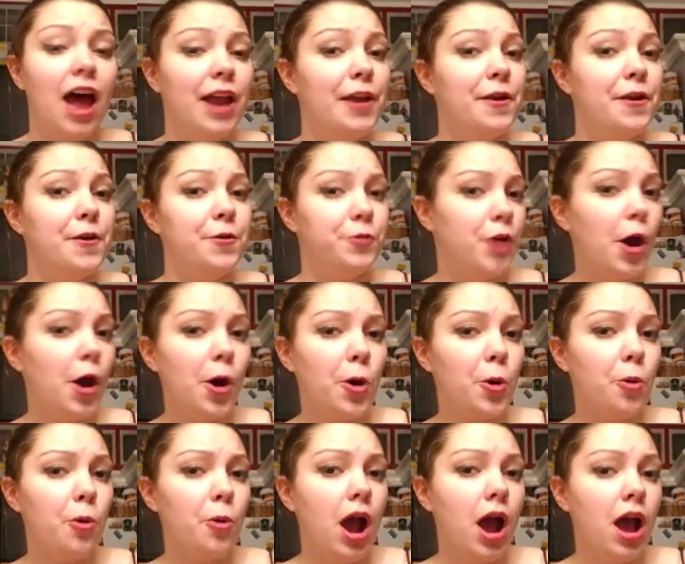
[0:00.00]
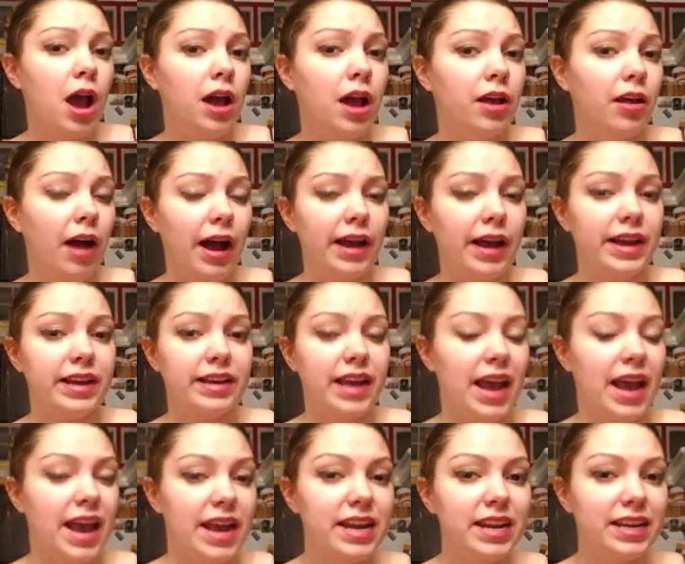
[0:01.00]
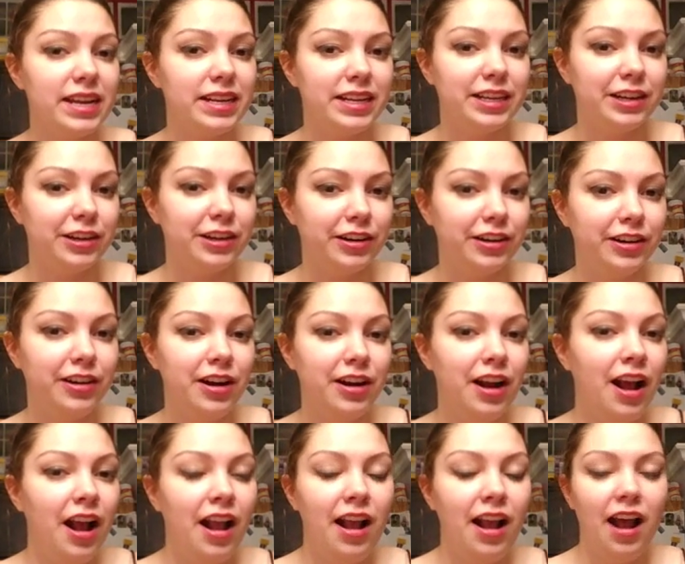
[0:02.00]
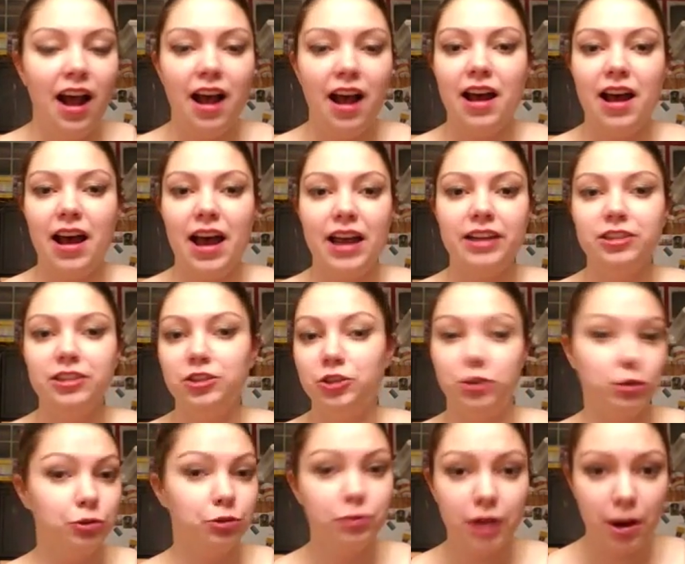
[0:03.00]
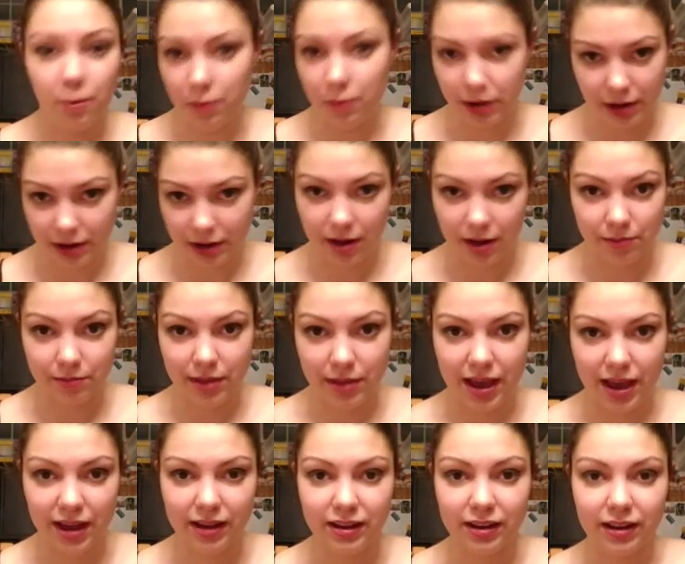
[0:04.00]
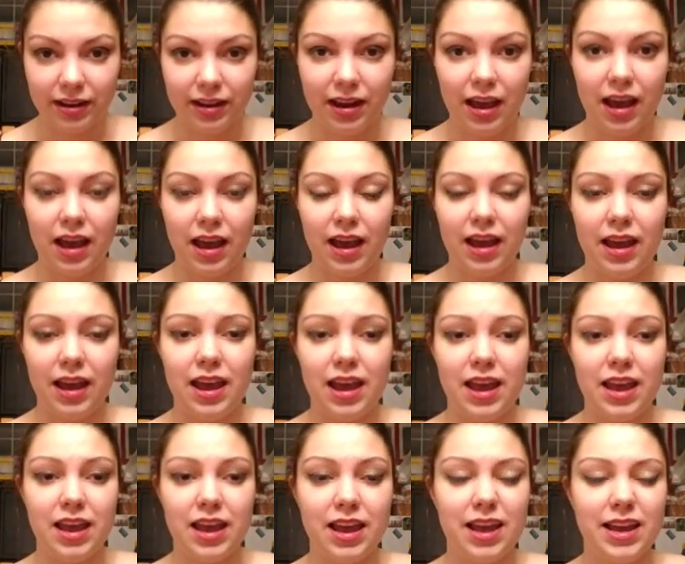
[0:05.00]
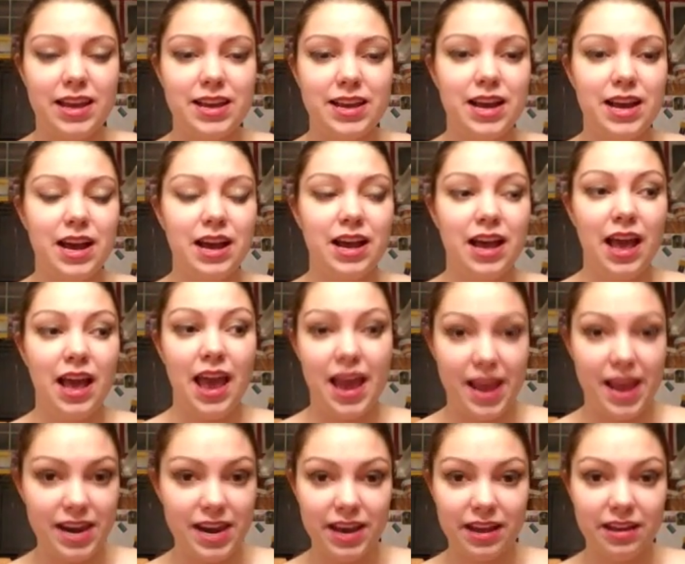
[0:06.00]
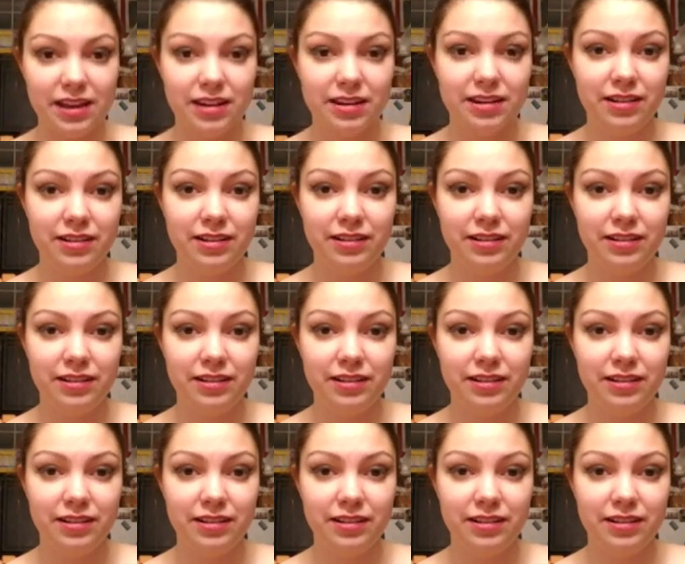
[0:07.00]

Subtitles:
no, I hate it here. I do not want to come back. I hate it.